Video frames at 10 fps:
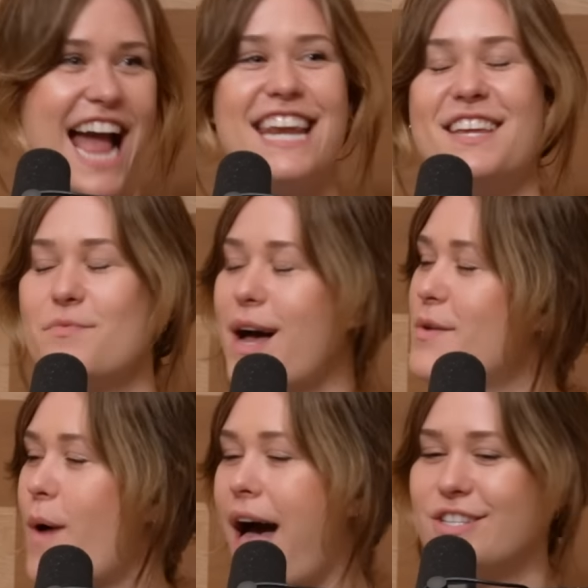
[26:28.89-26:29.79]
I didn't want
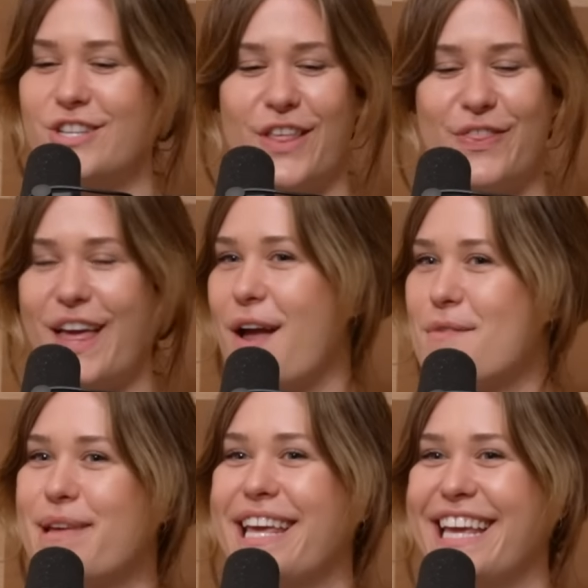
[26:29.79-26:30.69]
to watch the
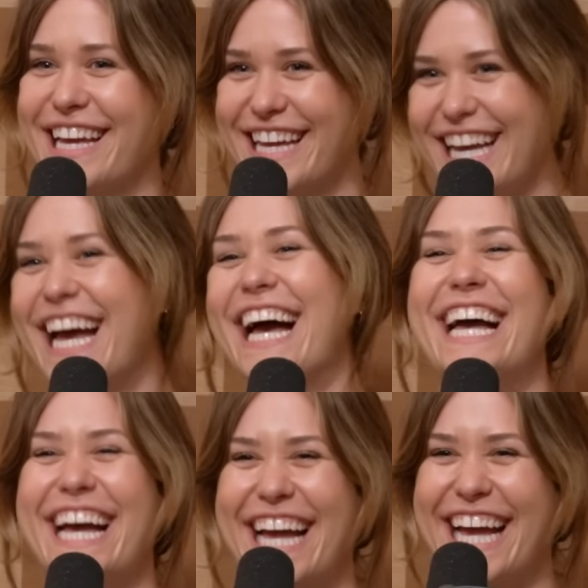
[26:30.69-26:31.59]
therapy. Well, there was
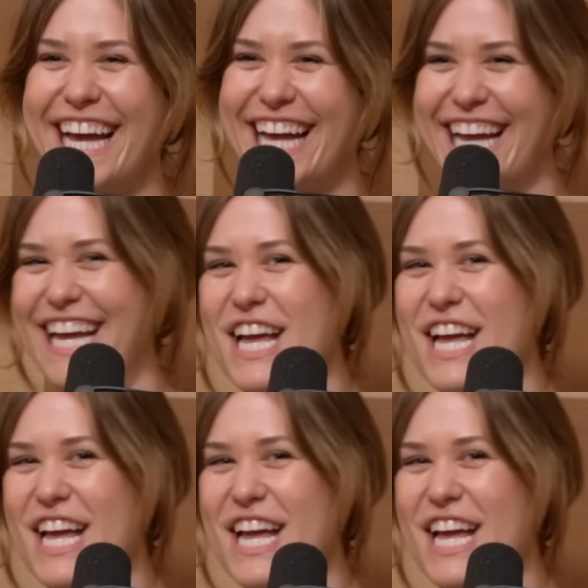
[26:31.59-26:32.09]
one